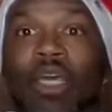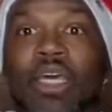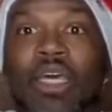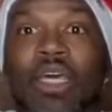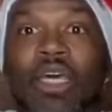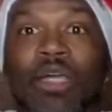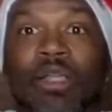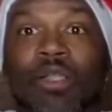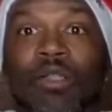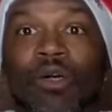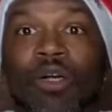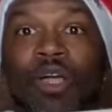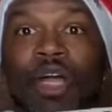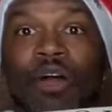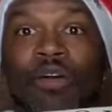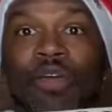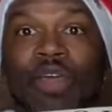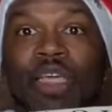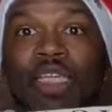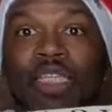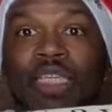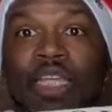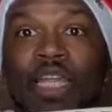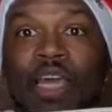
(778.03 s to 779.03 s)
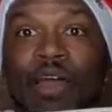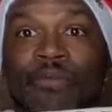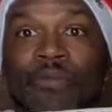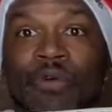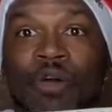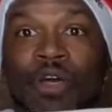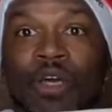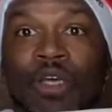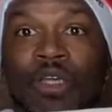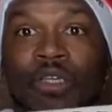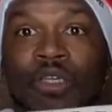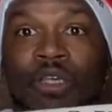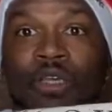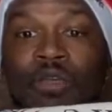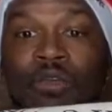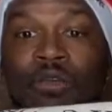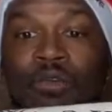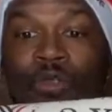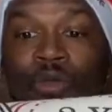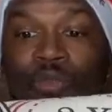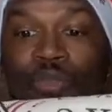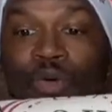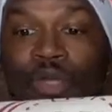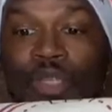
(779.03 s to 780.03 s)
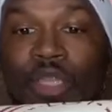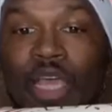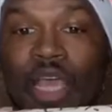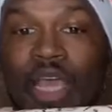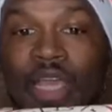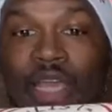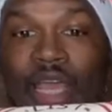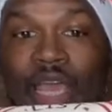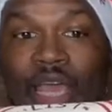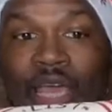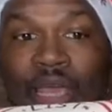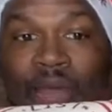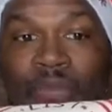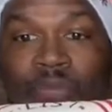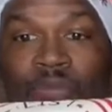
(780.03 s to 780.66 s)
look how easy that was to put that name,